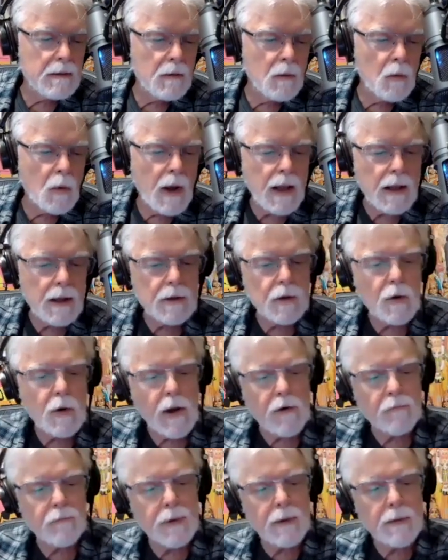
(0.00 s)
while you
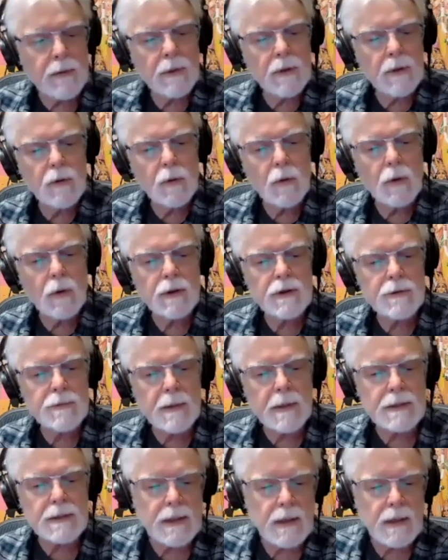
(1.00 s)
have people who are
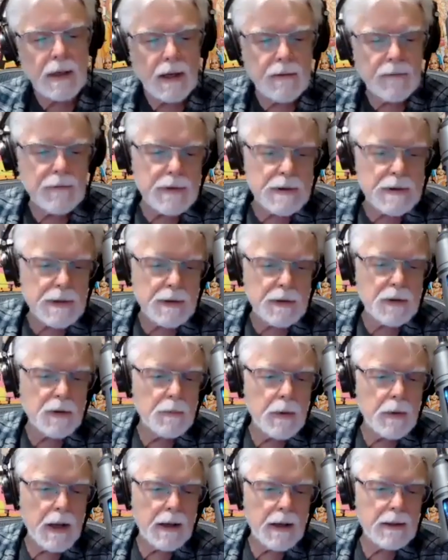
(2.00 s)
expressing a lot of concern
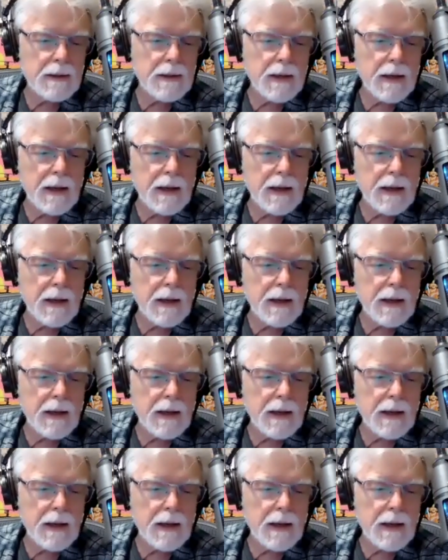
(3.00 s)
about